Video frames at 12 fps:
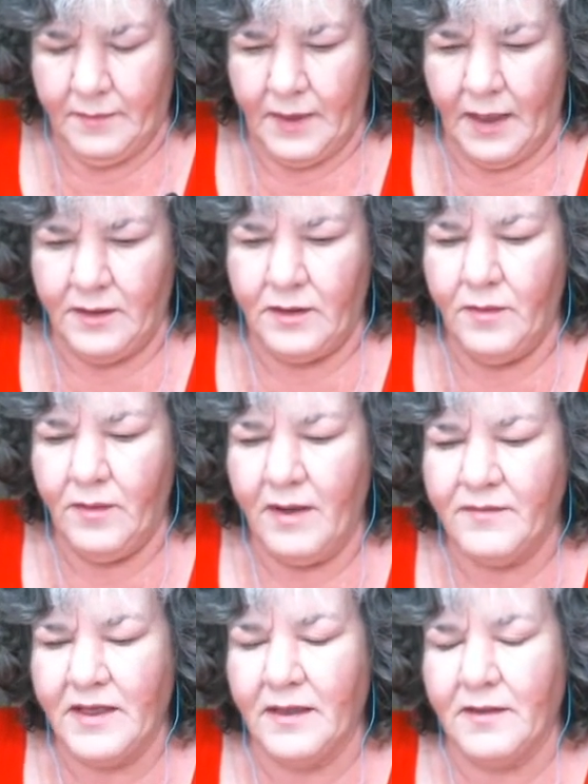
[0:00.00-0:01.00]
And you don't
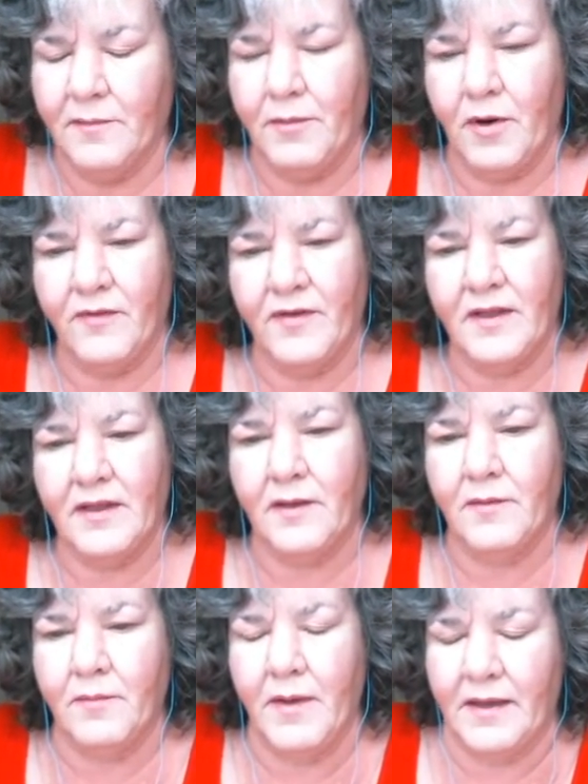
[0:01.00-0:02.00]
have to get them perfectly
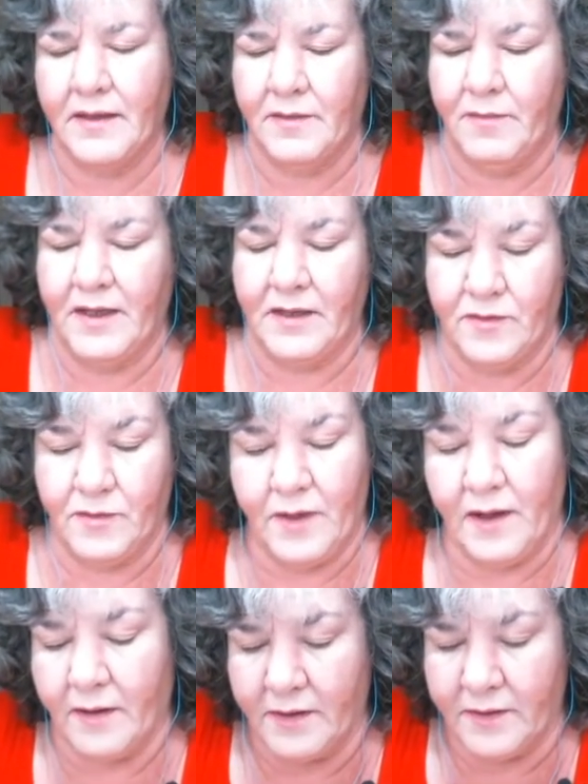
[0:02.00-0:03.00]
embedded because we
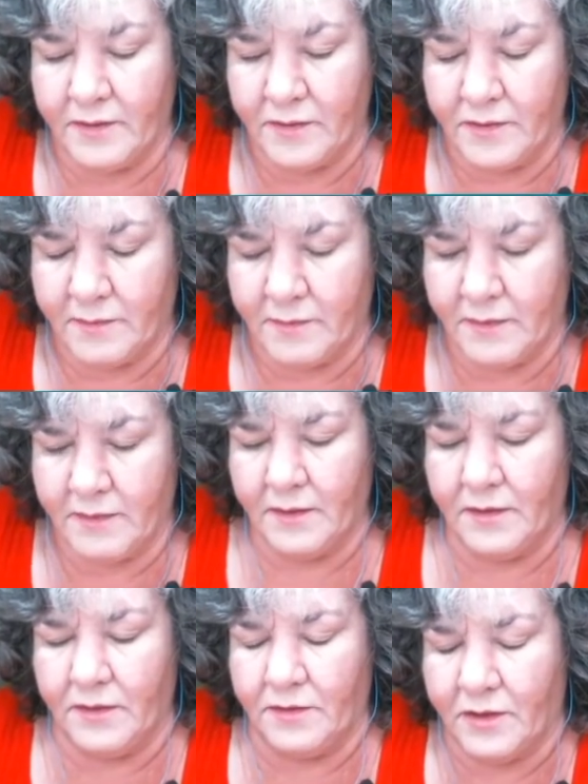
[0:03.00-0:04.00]
are going to do
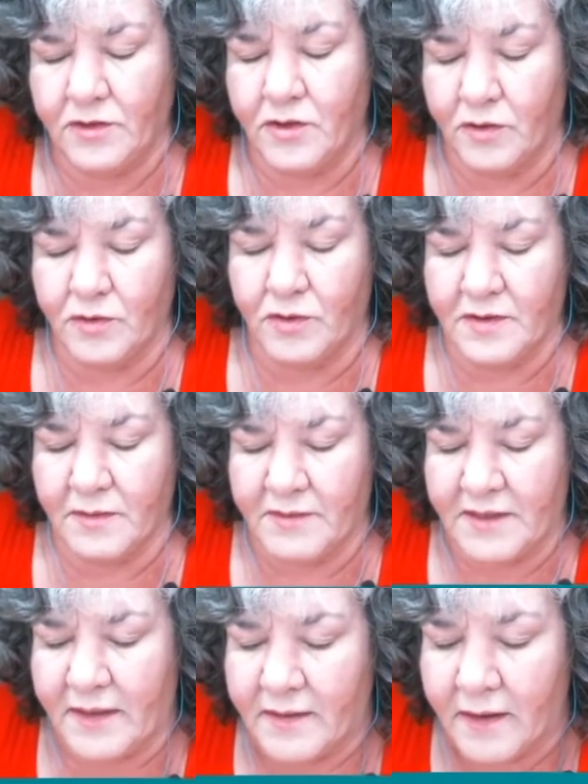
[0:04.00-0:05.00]
you do some
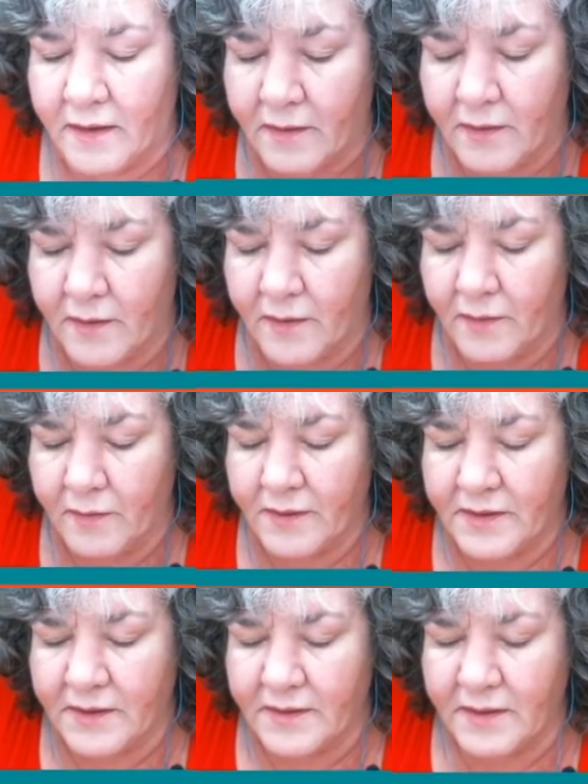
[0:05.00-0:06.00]
sanding
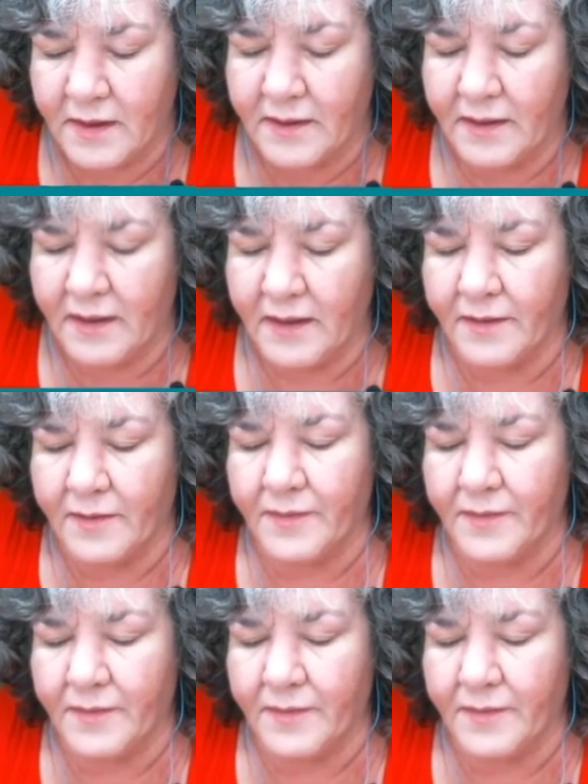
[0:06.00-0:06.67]
with this technique.